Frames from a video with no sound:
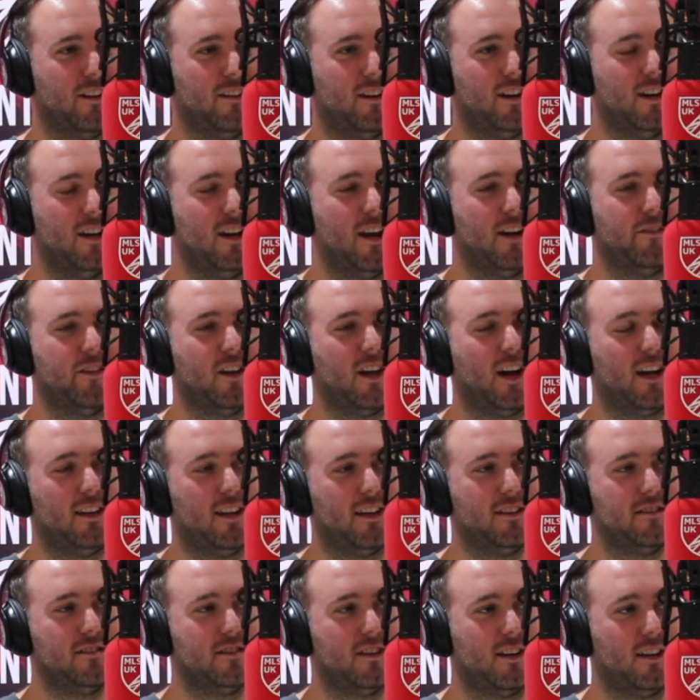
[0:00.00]
Like I think
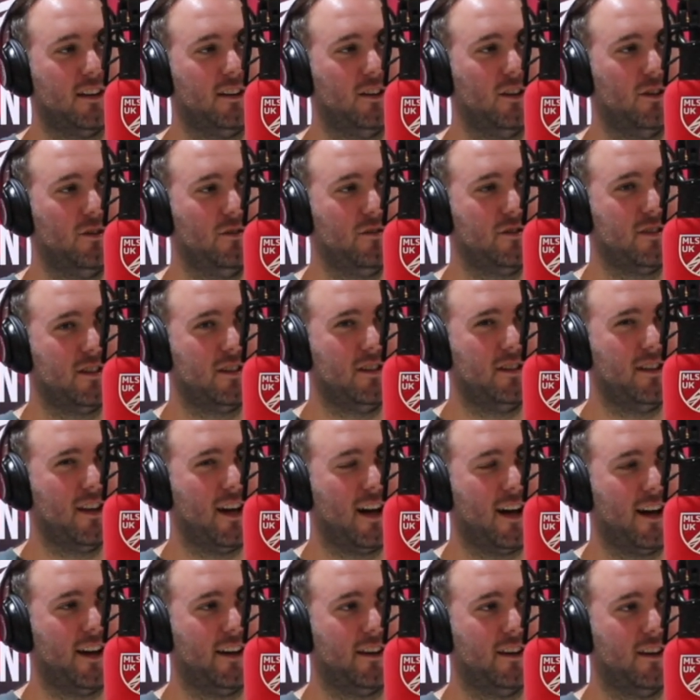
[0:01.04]
Atlanta didn't lose in
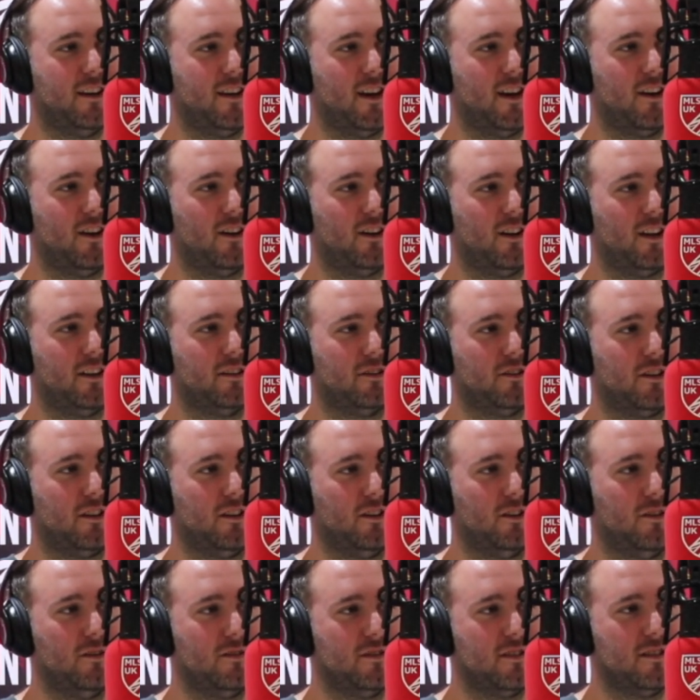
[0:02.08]
9 and then Orlando didn't
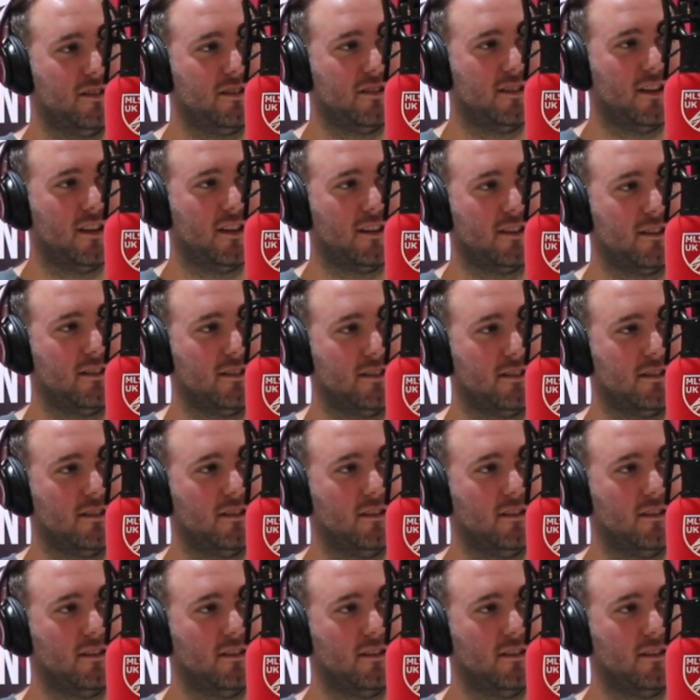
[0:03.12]
lose in 6.